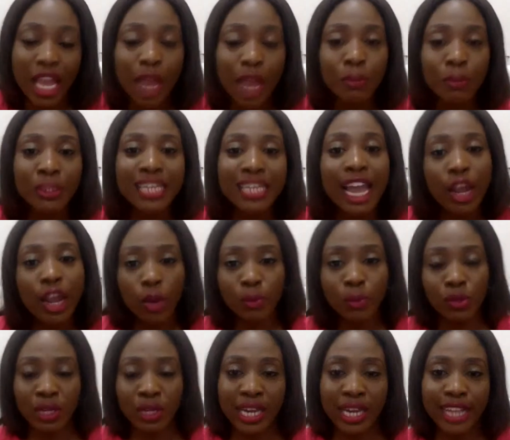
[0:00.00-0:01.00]
But I hope
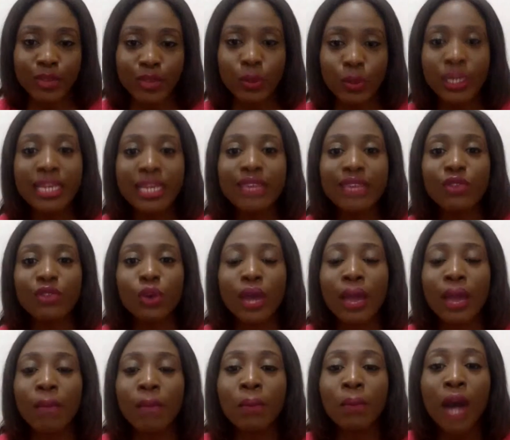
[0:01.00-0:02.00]
tonight we leave you
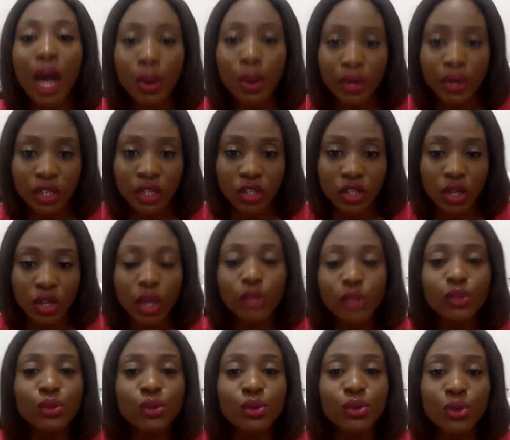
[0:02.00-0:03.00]
empowered
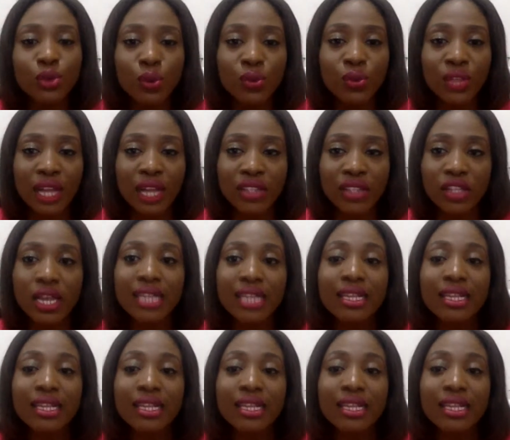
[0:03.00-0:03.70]
to know that